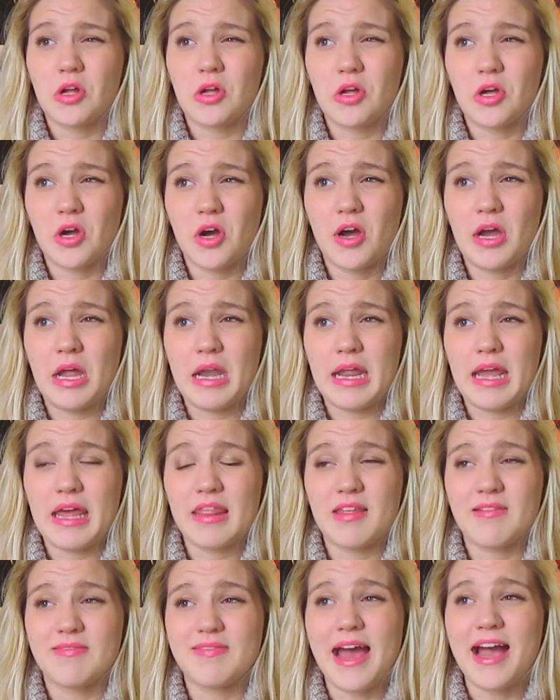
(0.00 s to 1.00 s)
good,
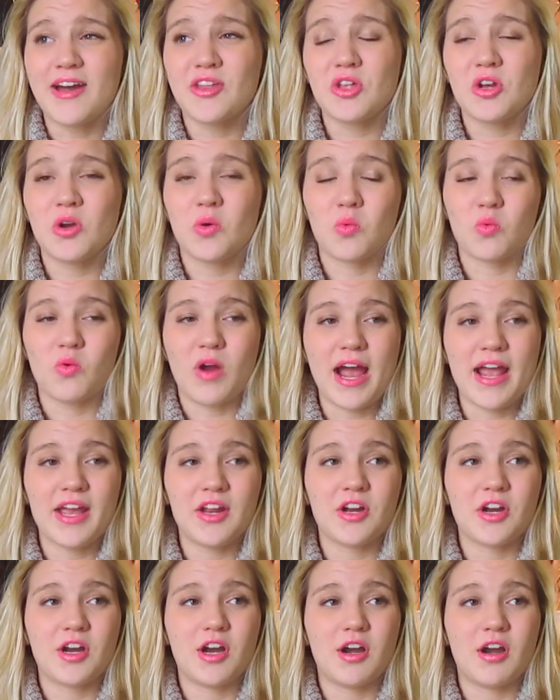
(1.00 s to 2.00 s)
and the fact that a
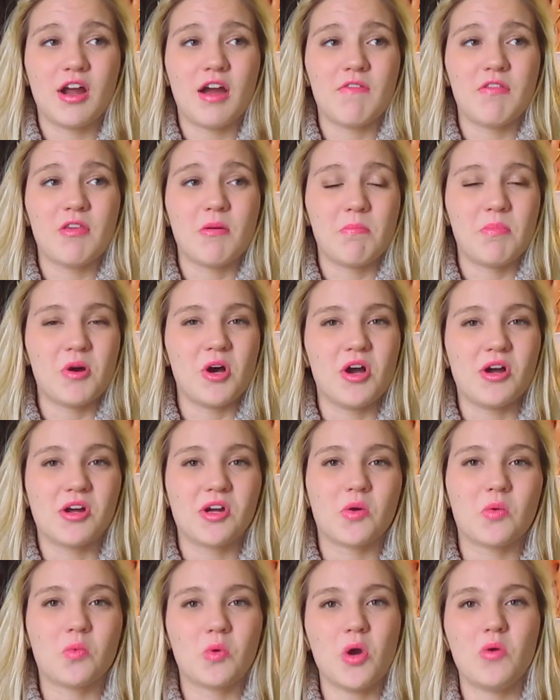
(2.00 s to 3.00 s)
writer of the
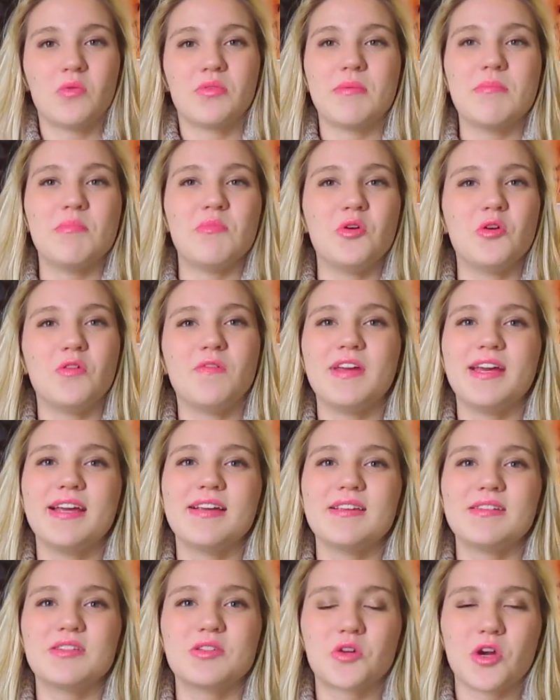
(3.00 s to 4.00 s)
book wrote the
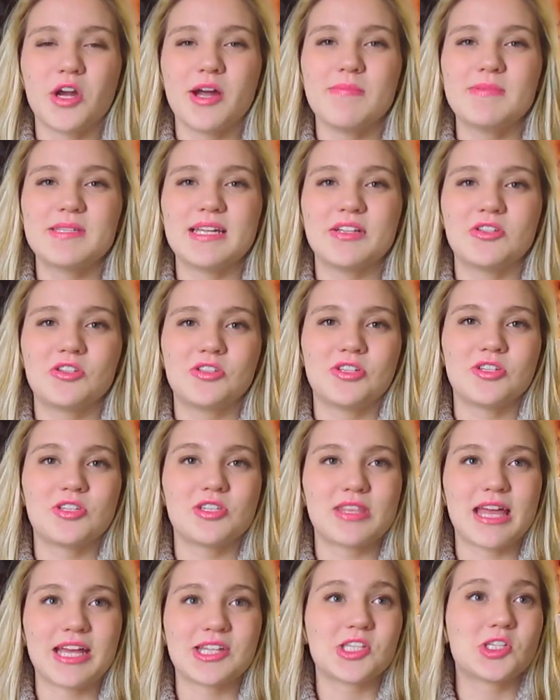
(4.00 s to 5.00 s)
movie script,
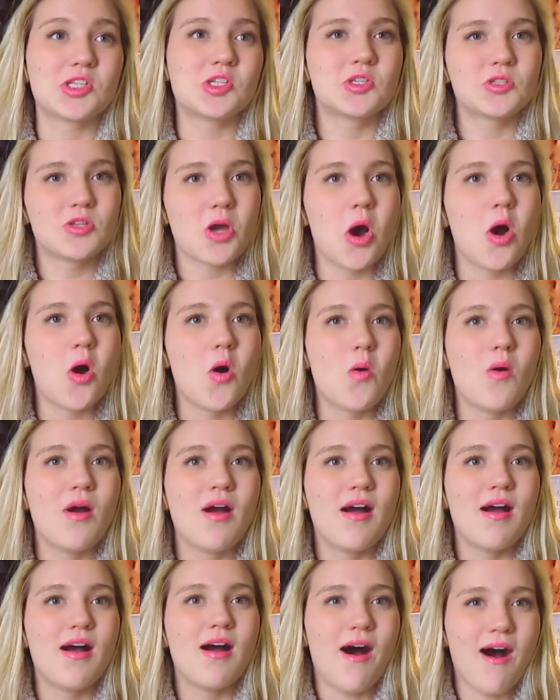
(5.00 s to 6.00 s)
that's just so
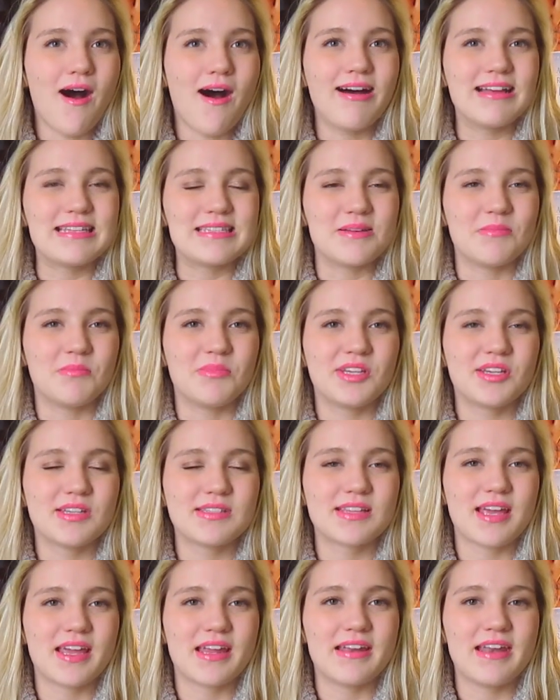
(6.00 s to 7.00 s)
awesome,
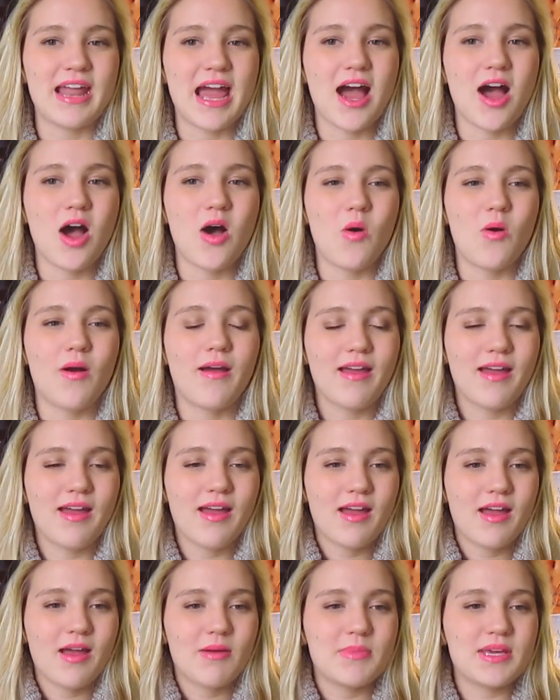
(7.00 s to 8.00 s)
because like now,
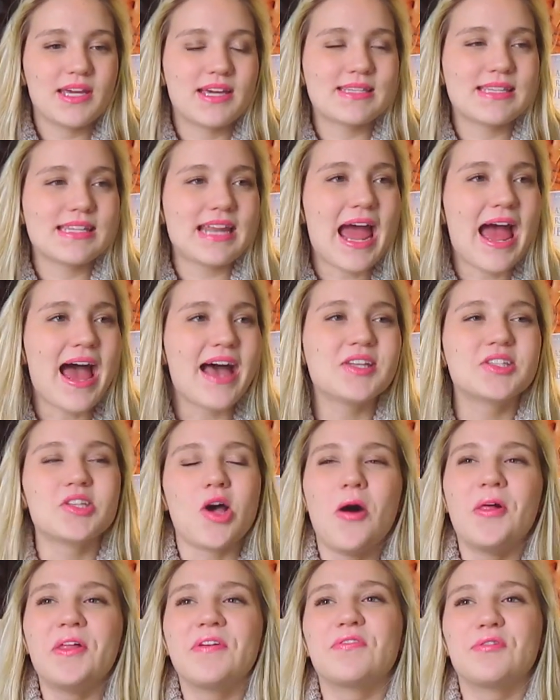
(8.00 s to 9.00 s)
because it has
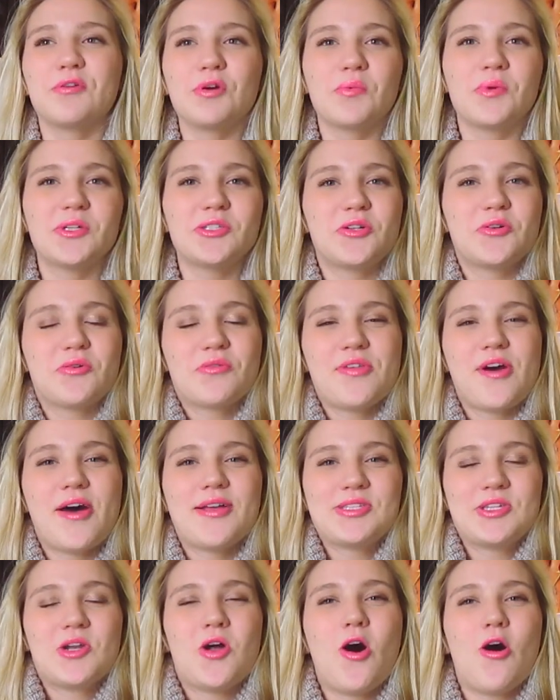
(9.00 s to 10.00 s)
all of her original
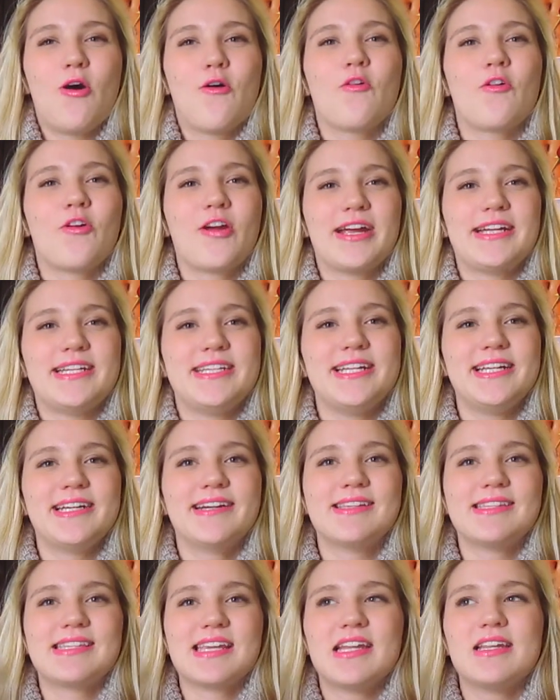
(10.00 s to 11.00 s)
thoughts and all of her
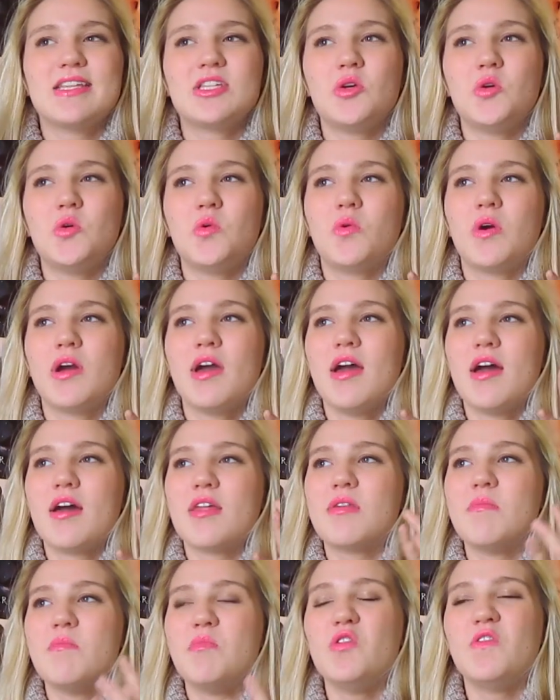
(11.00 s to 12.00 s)
ideas into
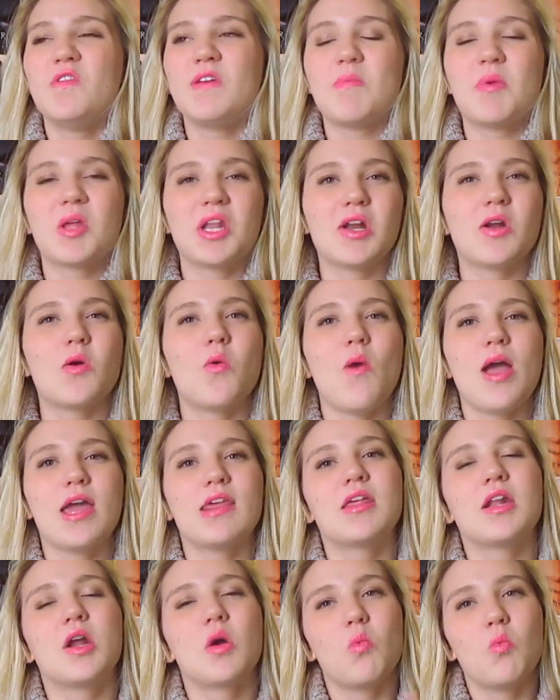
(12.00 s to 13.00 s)
the movie, but in a way
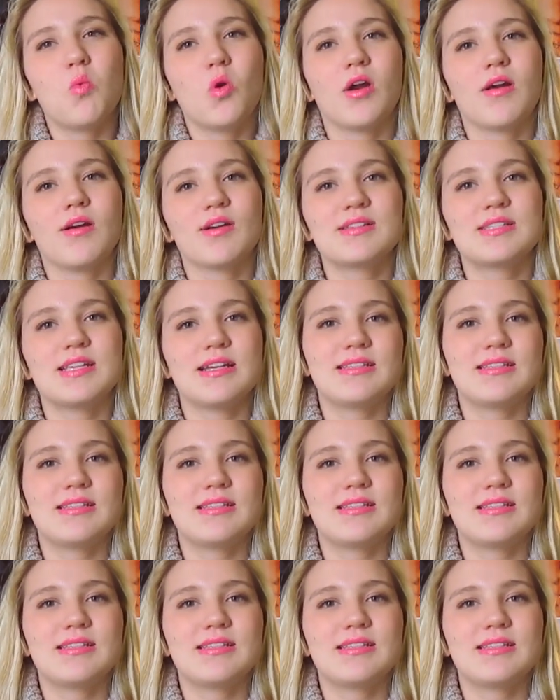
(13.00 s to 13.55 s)
that it works.